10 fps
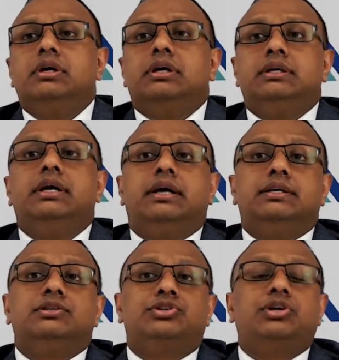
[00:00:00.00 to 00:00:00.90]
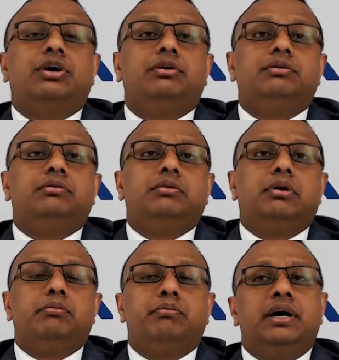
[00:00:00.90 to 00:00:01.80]
yeah, so
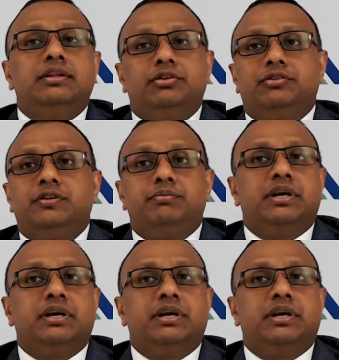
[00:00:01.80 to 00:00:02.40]
by the look of it,